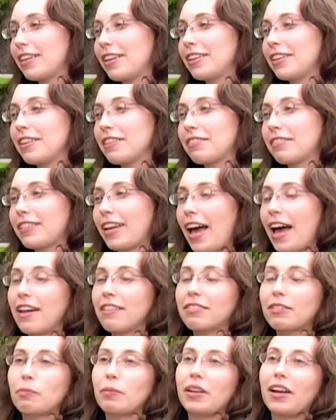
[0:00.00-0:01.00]
tedious
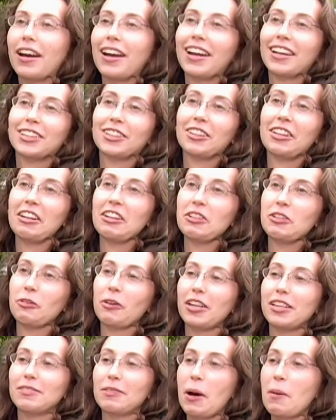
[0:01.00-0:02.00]
task, but I actually
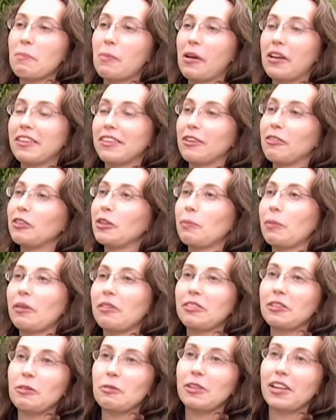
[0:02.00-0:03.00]
enjoy it. I'm probably the only
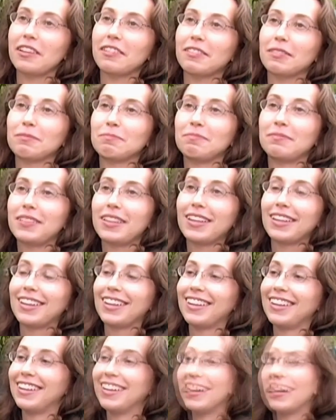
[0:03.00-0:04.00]
person who
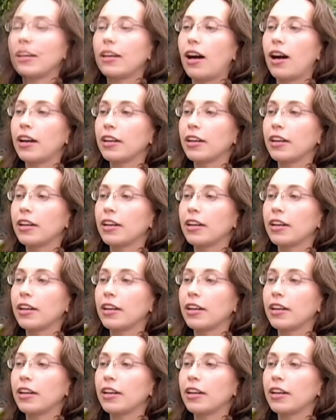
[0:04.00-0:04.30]
does.